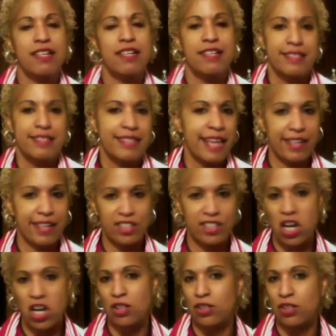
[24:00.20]
take
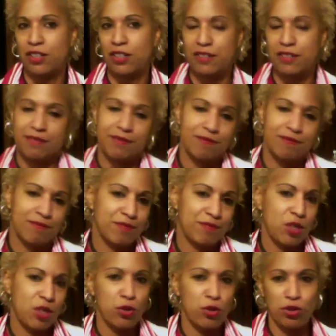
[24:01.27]
$1,
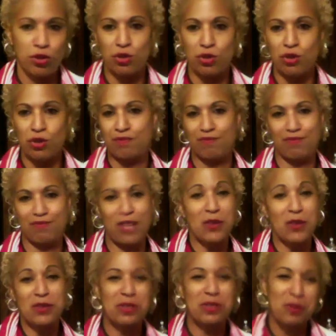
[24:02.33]
go to your
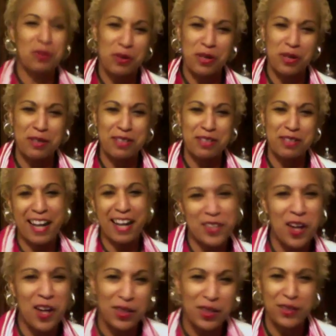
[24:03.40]
dollar store and hide
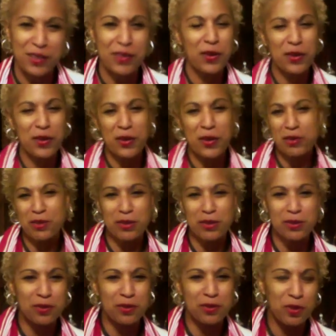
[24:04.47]
$1, or go to
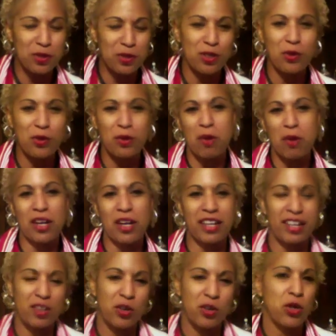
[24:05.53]
your local
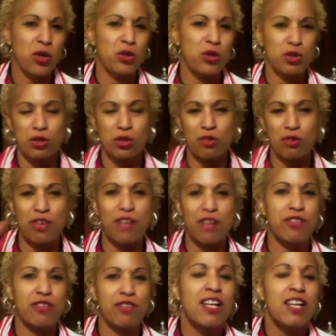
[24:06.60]
market, or go to your
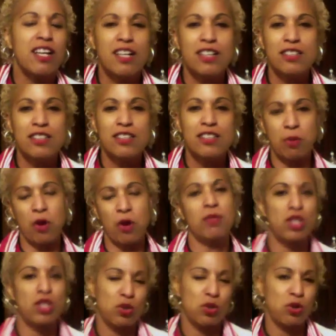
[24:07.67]
favorite department
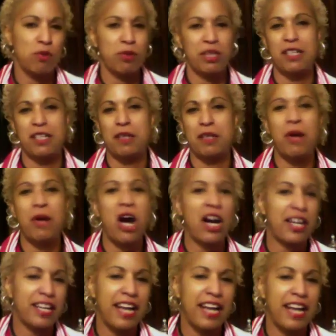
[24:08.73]
store, put it in a
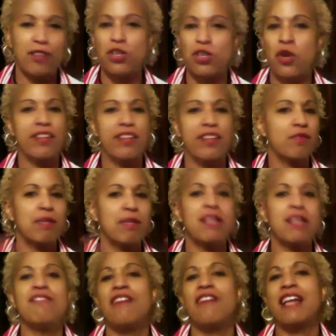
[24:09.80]
pocket. I don't know, be
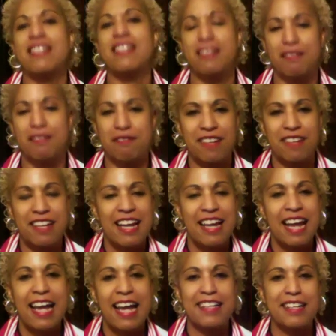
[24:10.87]
inventive.
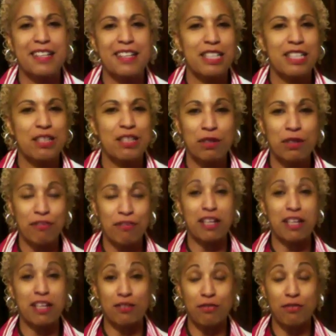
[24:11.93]
And it's really funny
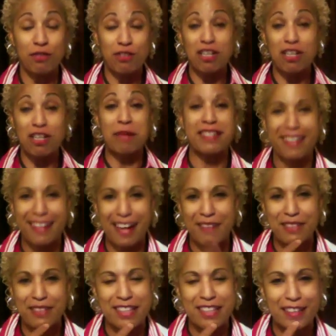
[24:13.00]
because the first time I did it, I
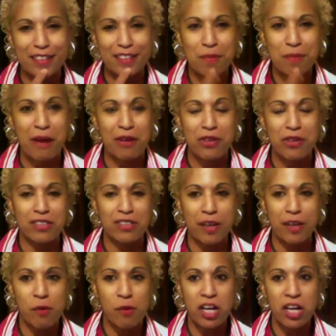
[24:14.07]
was like a little paranoid. I was like,
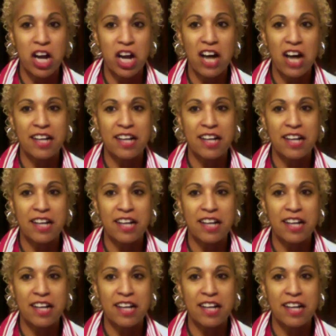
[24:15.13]
oh my God,